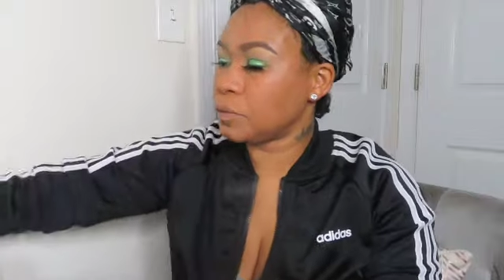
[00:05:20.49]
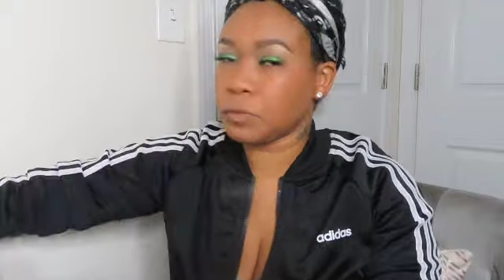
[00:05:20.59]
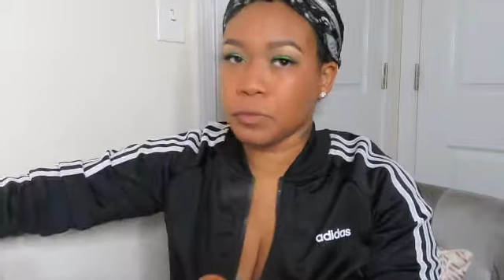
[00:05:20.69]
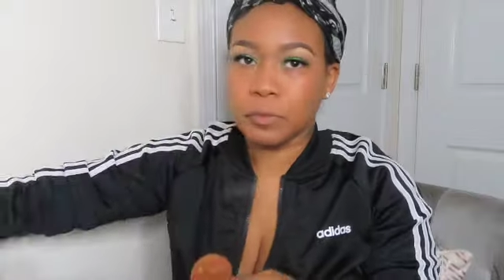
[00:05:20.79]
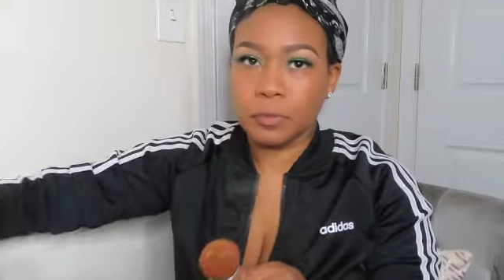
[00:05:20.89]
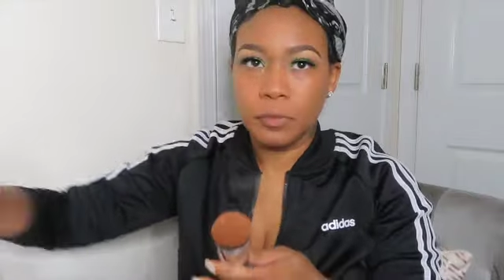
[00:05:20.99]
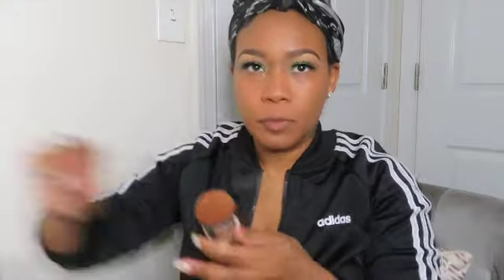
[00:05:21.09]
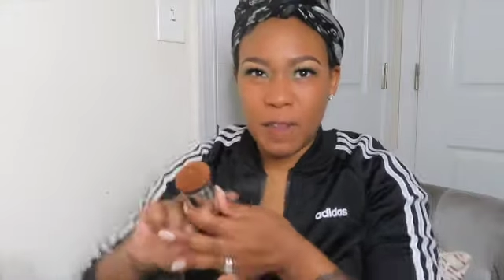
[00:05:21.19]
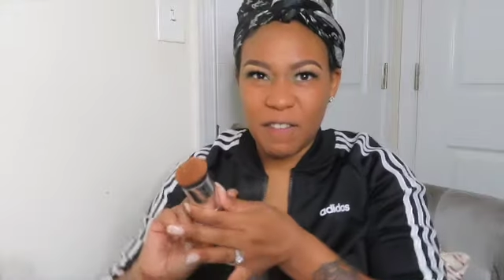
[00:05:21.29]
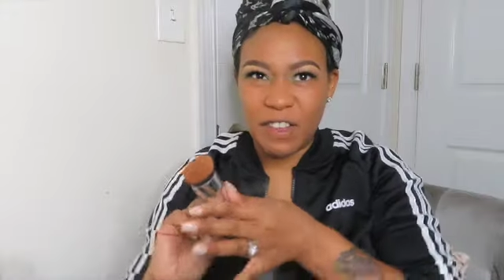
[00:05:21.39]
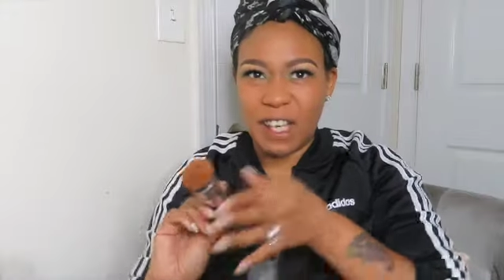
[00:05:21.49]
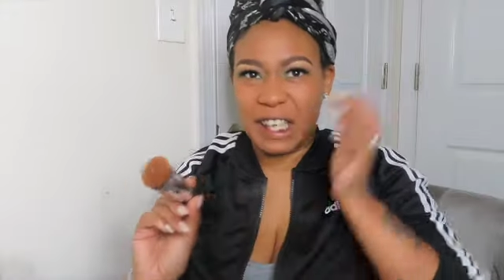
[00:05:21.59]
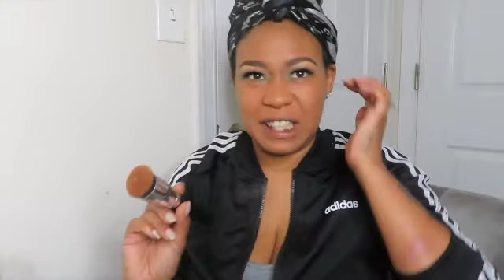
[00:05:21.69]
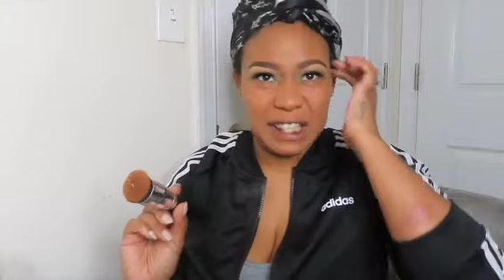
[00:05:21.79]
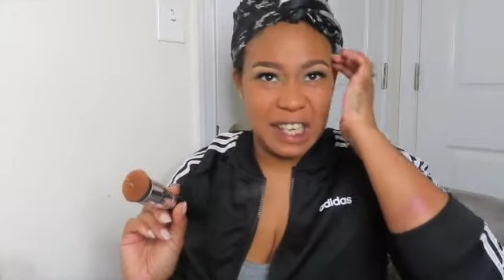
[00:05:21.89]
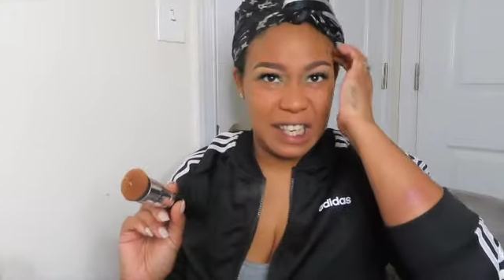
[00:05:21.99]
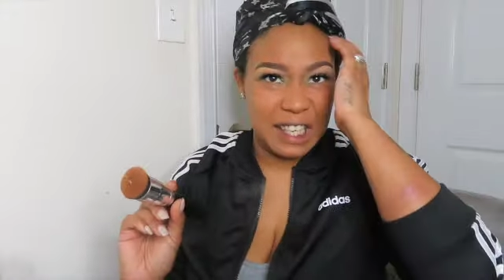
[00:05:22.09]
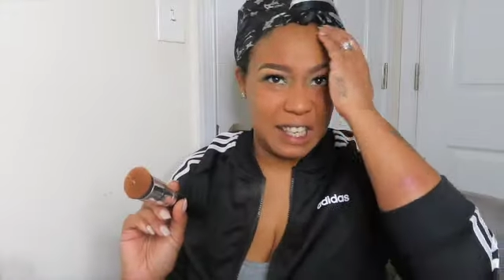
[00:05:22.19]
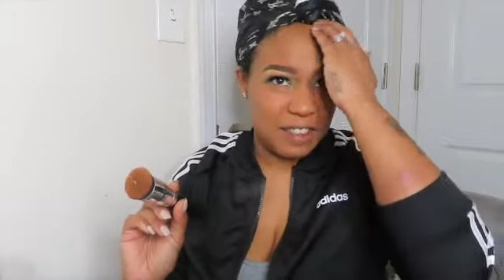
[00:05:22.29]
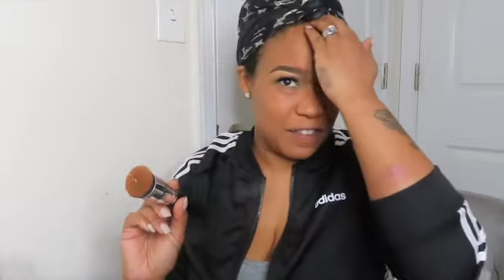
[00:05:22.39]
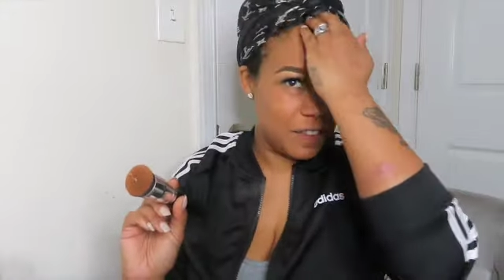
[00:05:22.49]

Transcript: I feel like it's not enough.